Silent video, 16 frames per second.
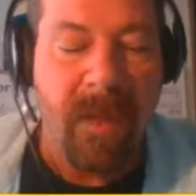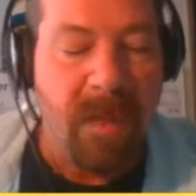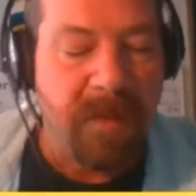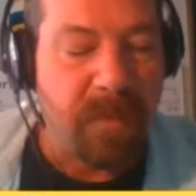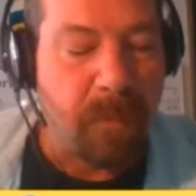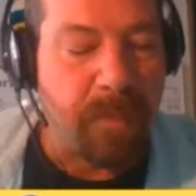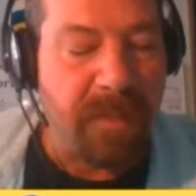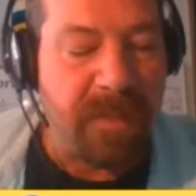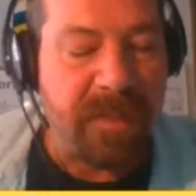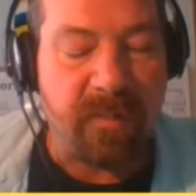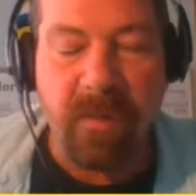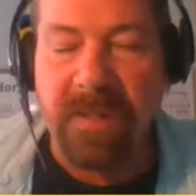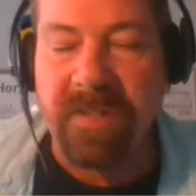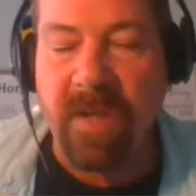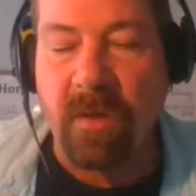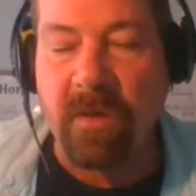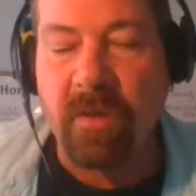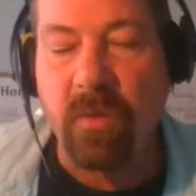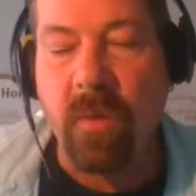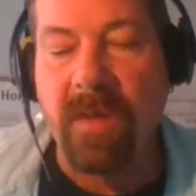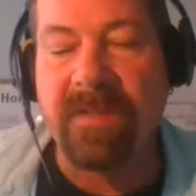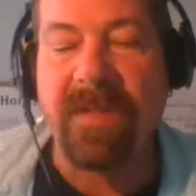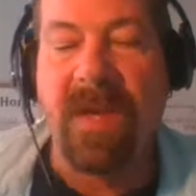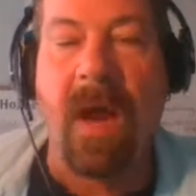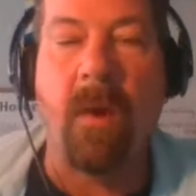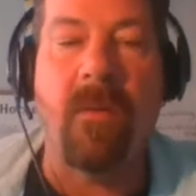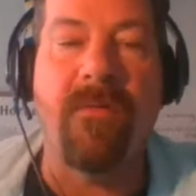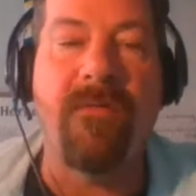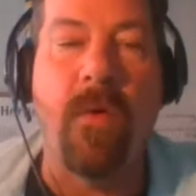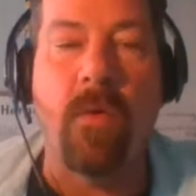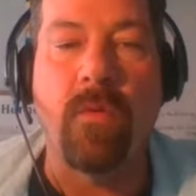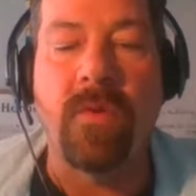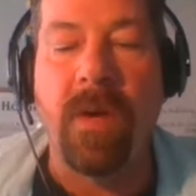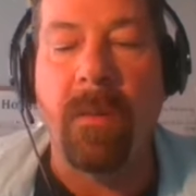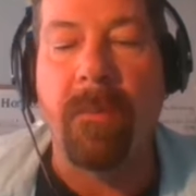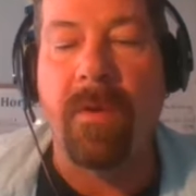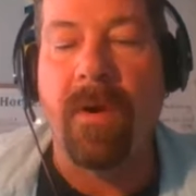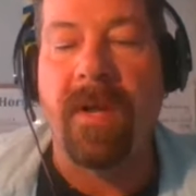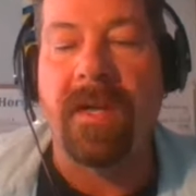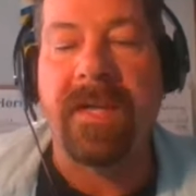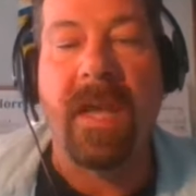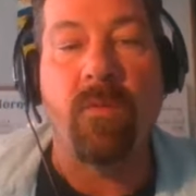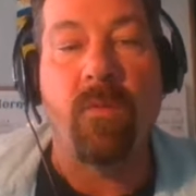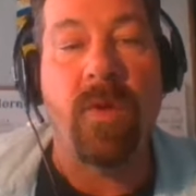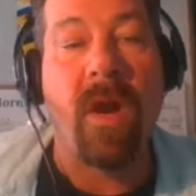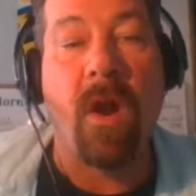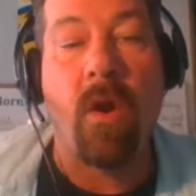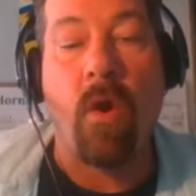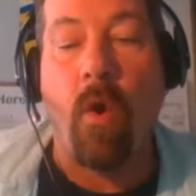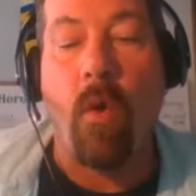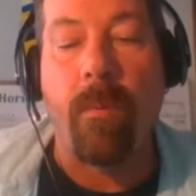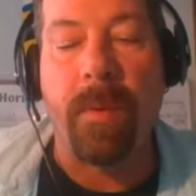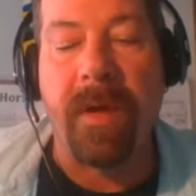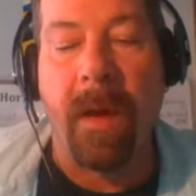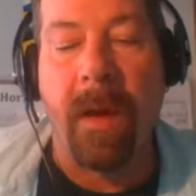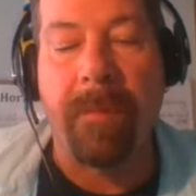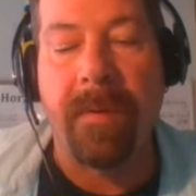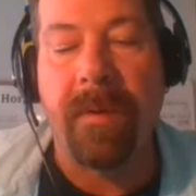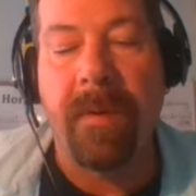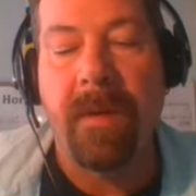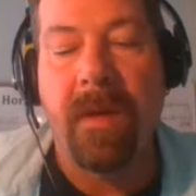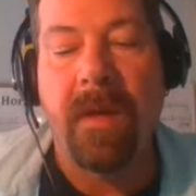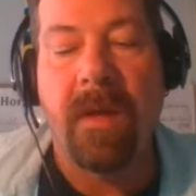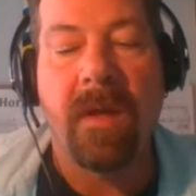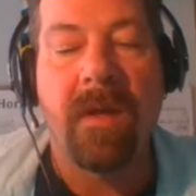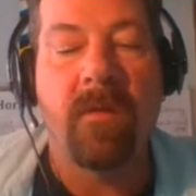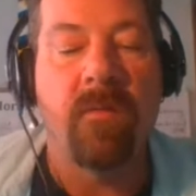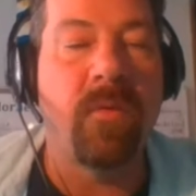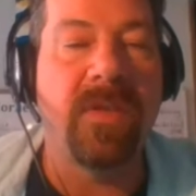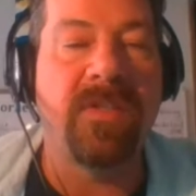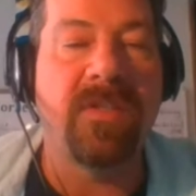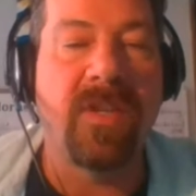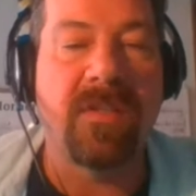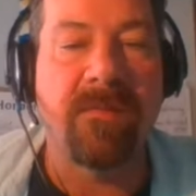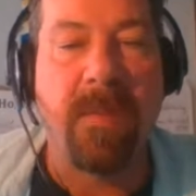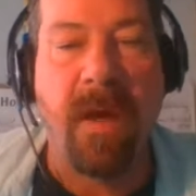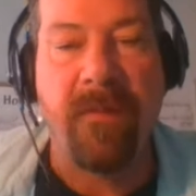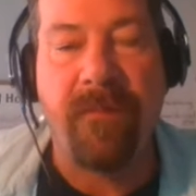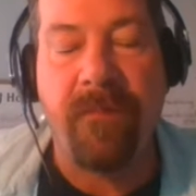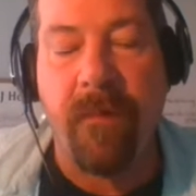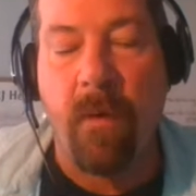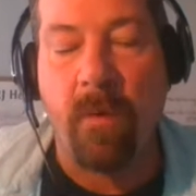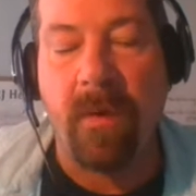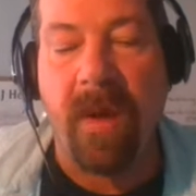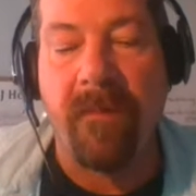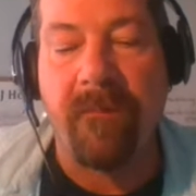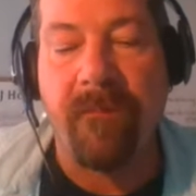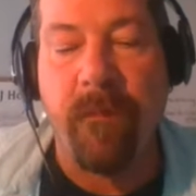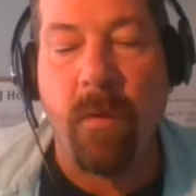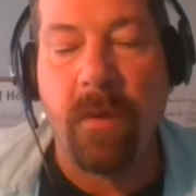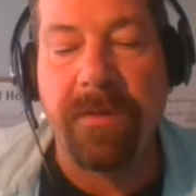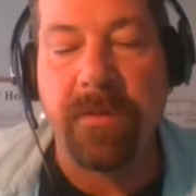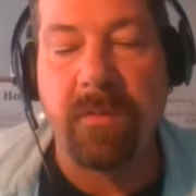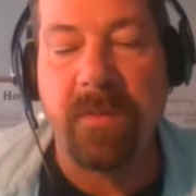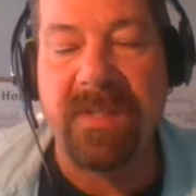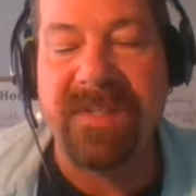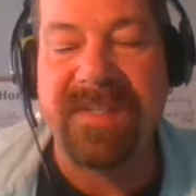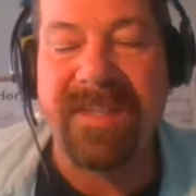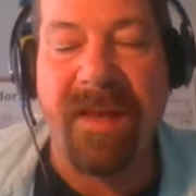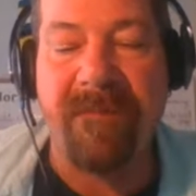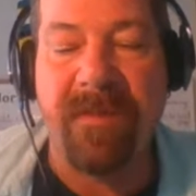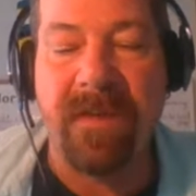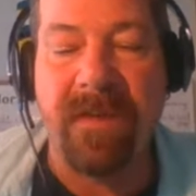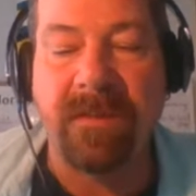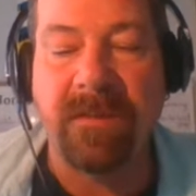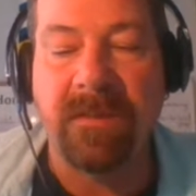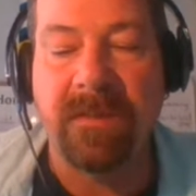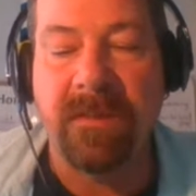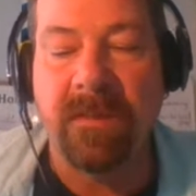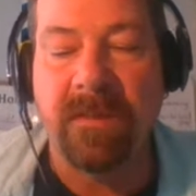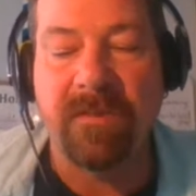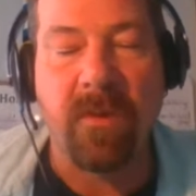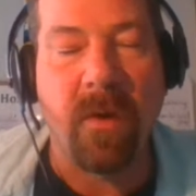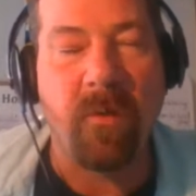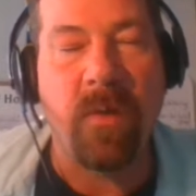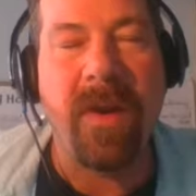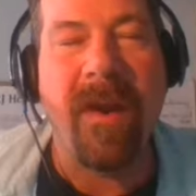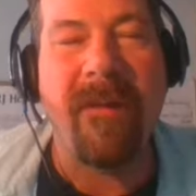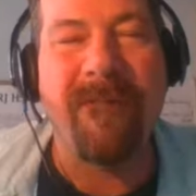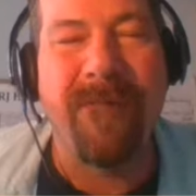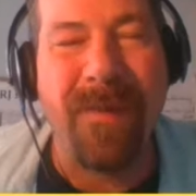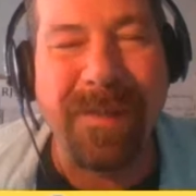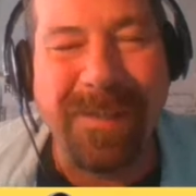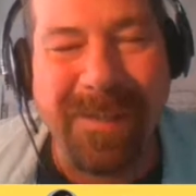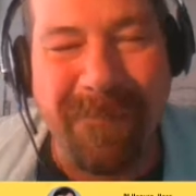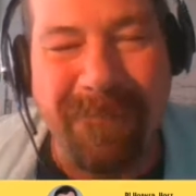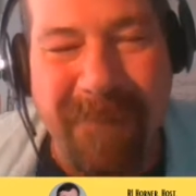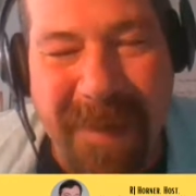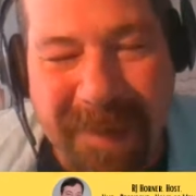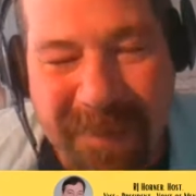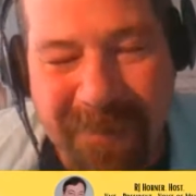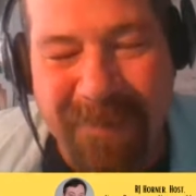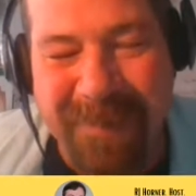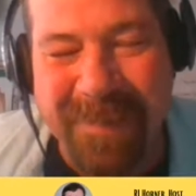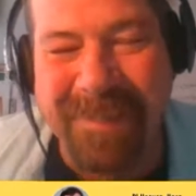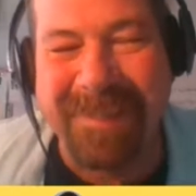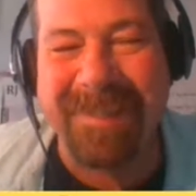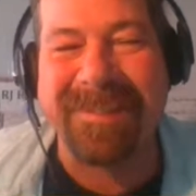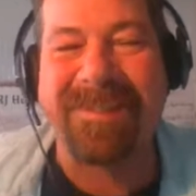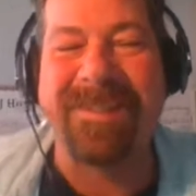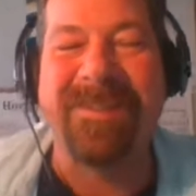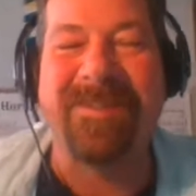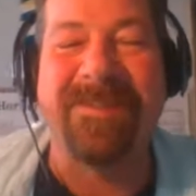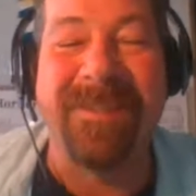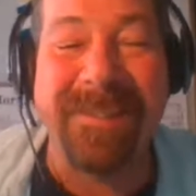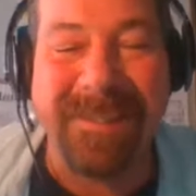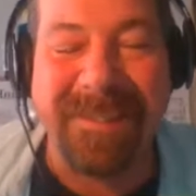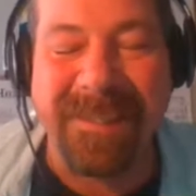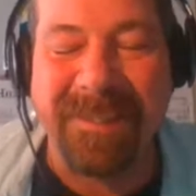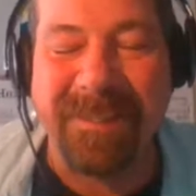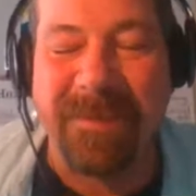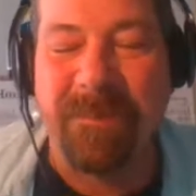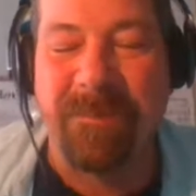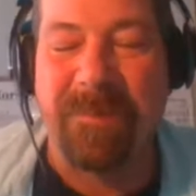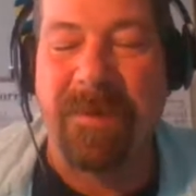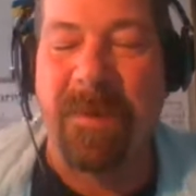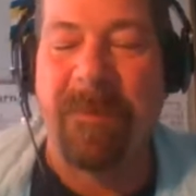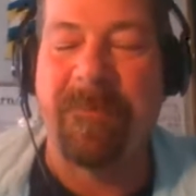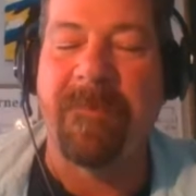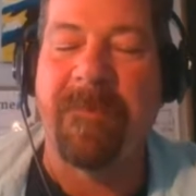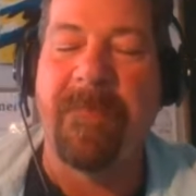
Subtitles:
So please reach out to us. Our phone number, again, we are open up. Reach us by phone at 437. Sorry, we are Voice of Men 360. You're listening to Open Up.